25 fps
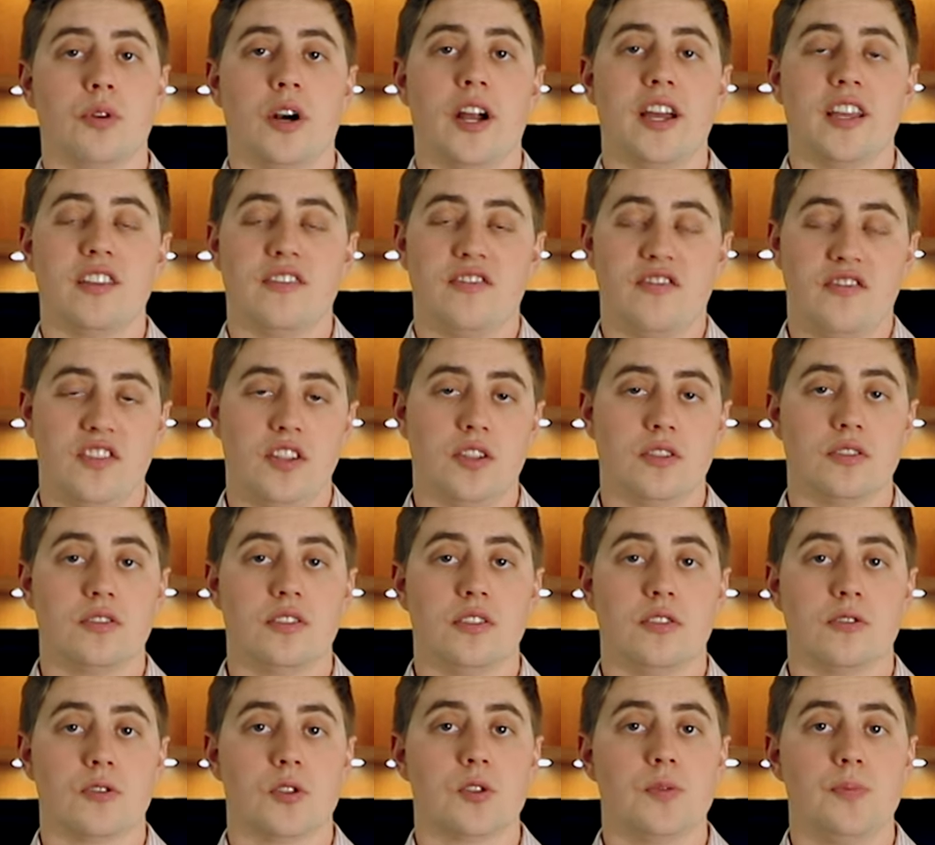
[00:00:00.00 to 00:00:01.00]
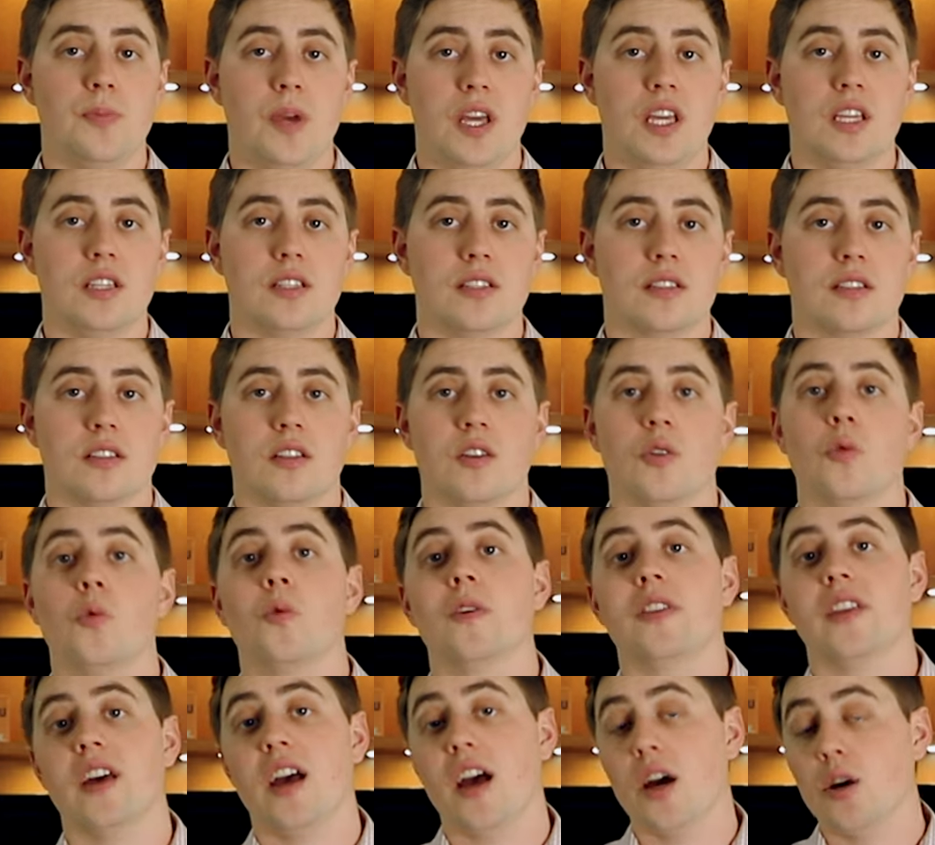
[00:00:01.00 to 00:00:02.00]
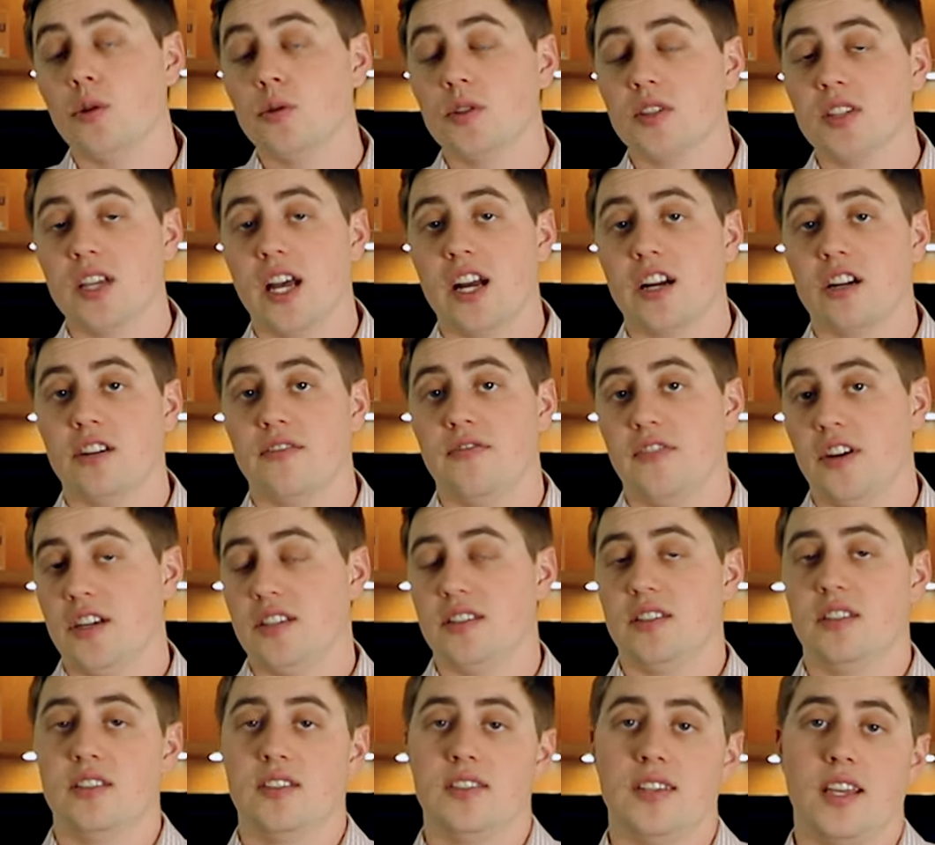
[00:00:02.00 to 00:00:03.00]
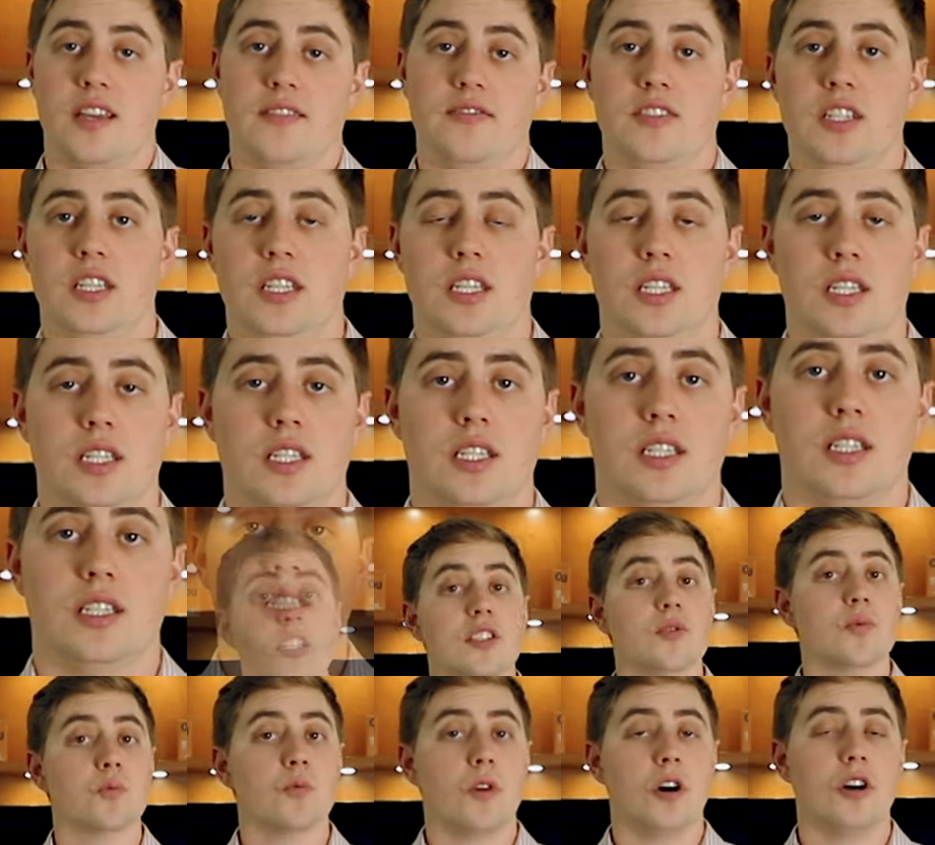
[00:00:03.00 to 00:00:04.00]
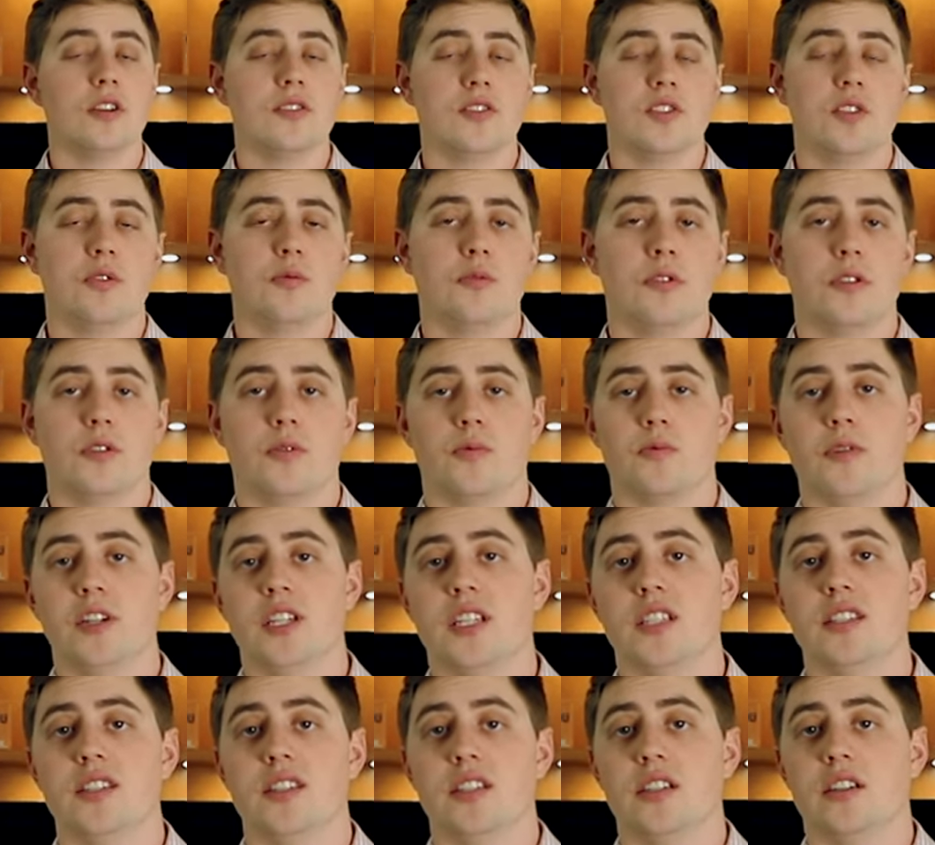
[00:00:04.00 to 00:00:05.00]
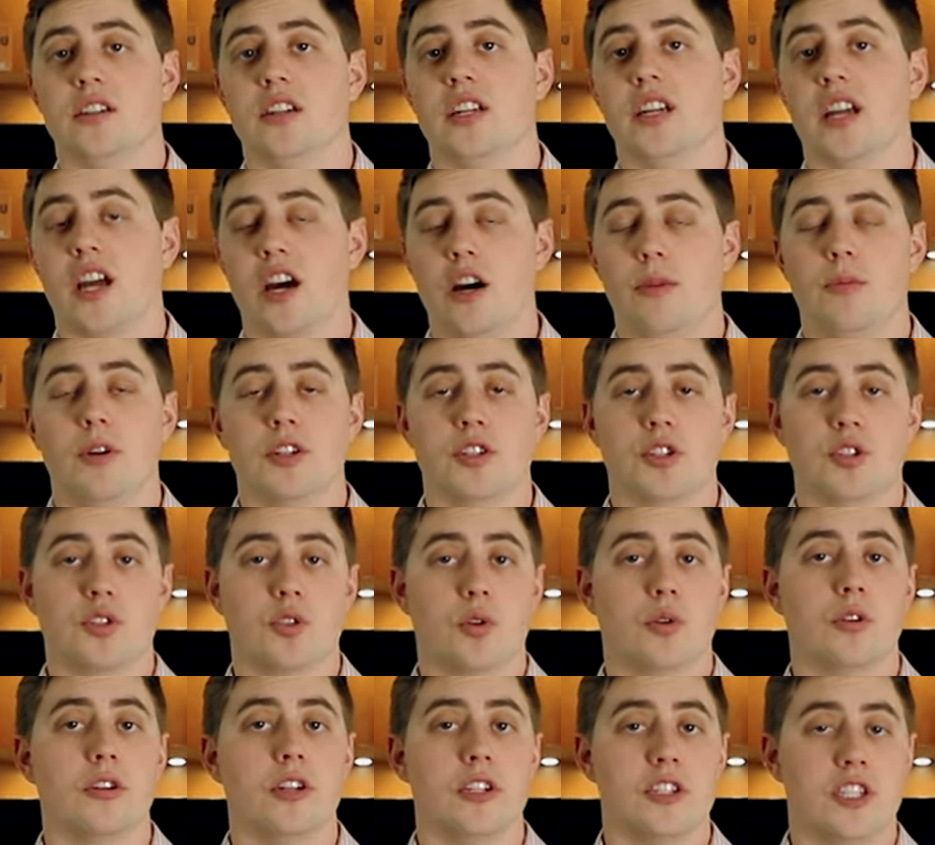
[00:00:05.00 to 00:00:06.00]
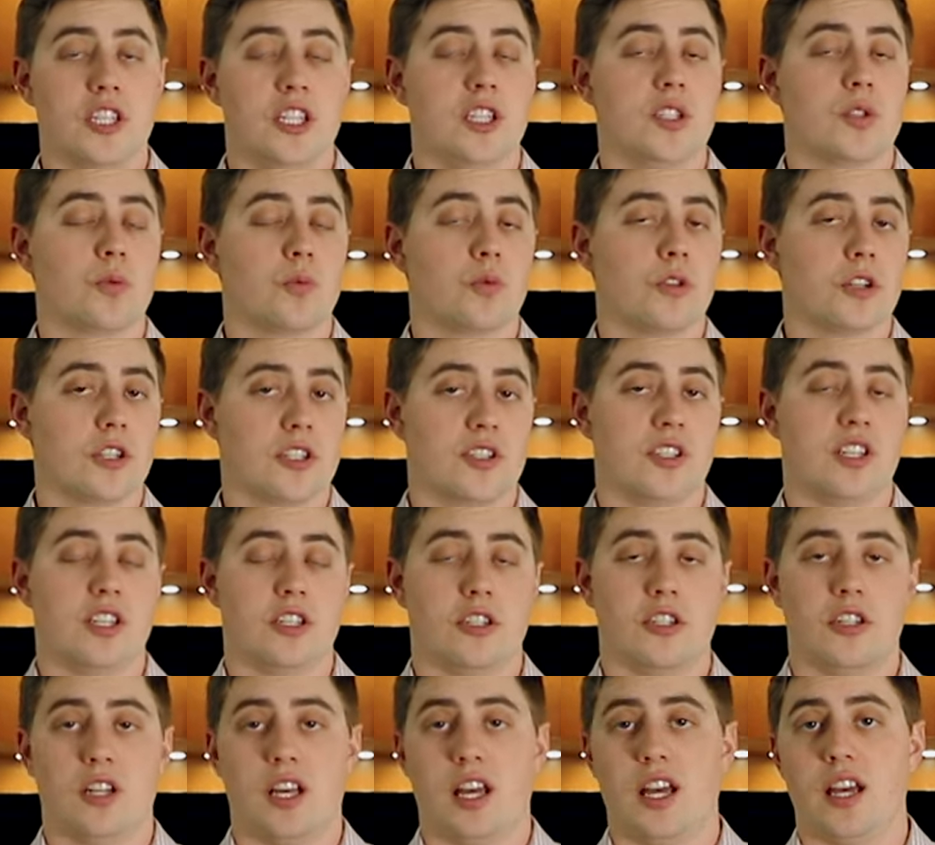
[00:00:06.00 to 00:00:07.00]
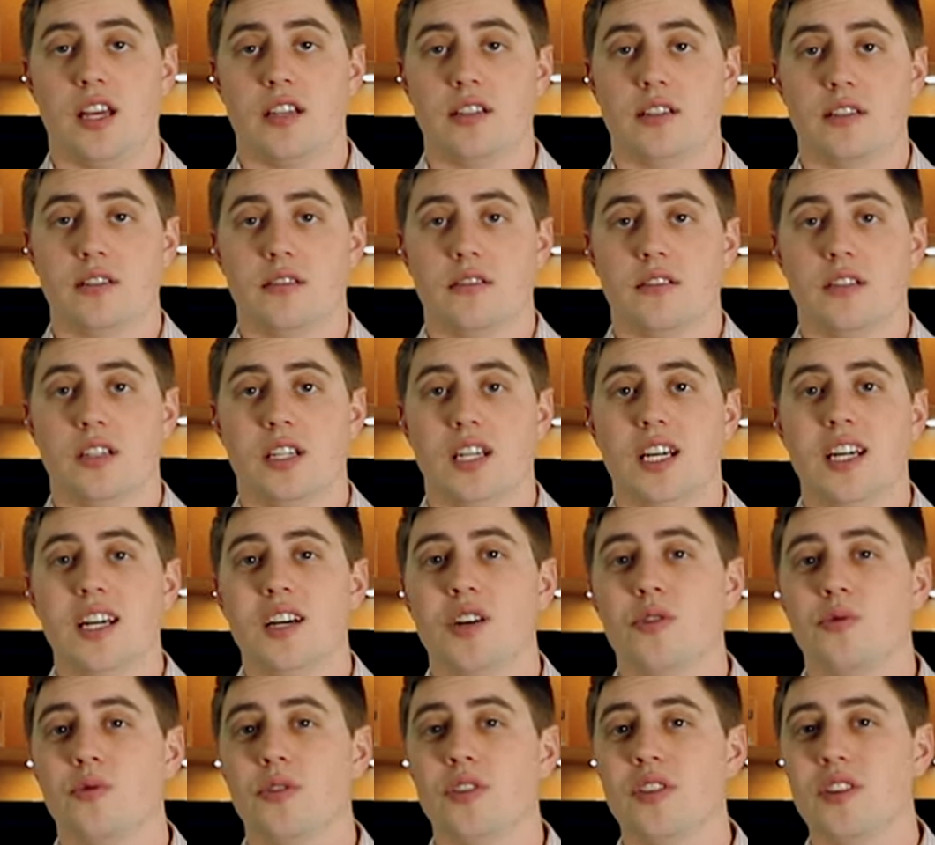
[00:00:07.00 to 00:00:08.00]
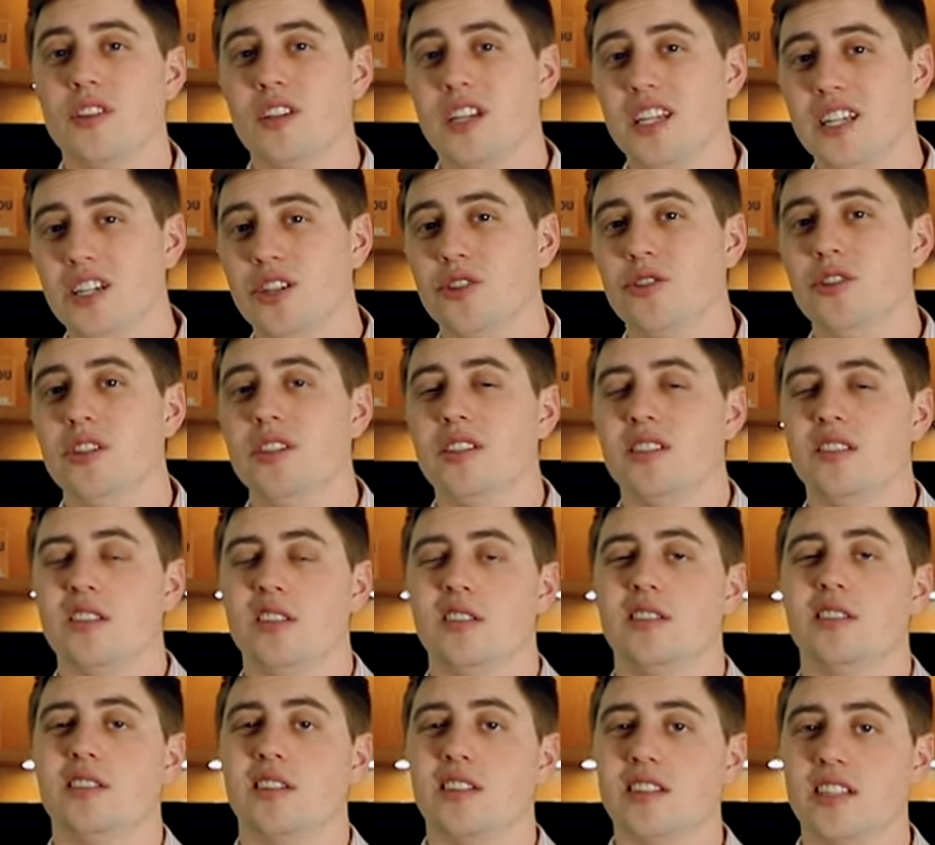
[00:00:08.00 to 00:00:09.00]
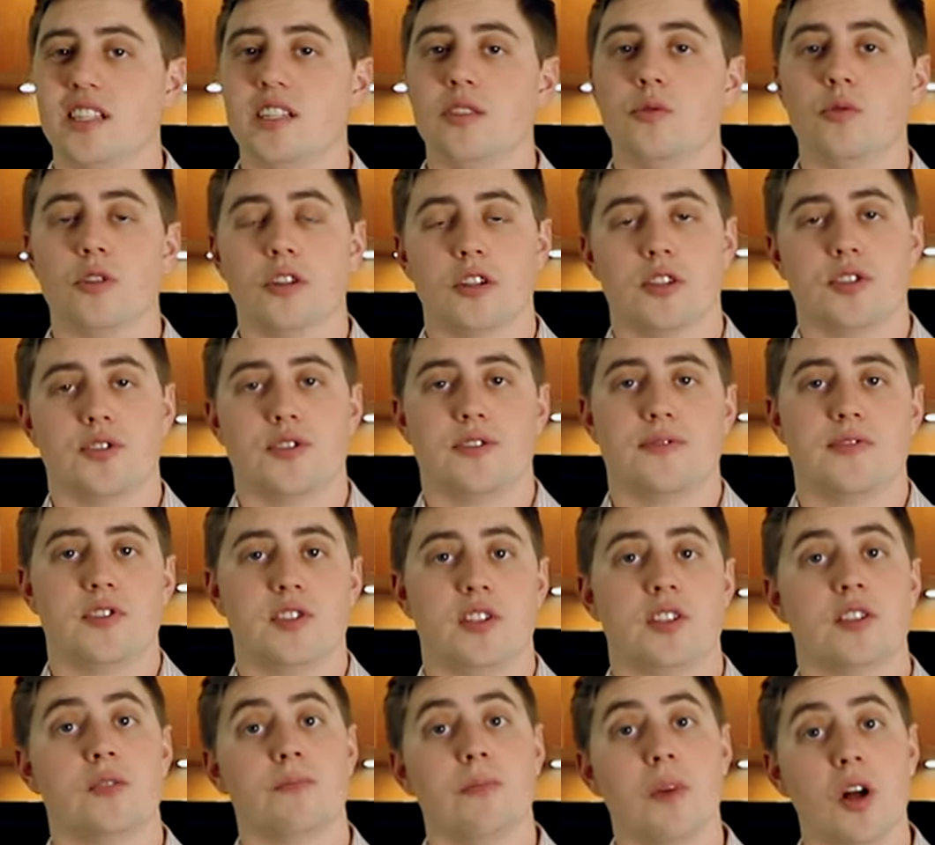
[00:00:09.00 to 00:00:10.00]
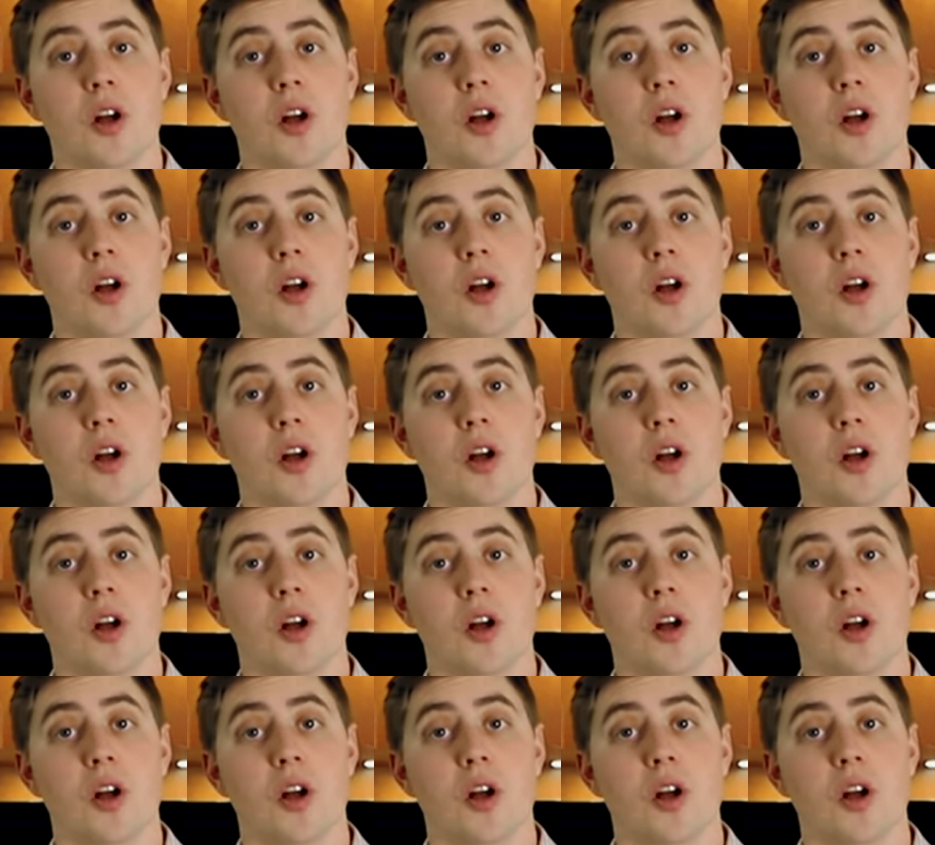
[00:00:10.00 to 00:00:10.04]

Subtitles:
bright feel to your space without sacrificing safety. It's also worth reconsidering how much storage each workstation has. With the increased need to clean work surfaces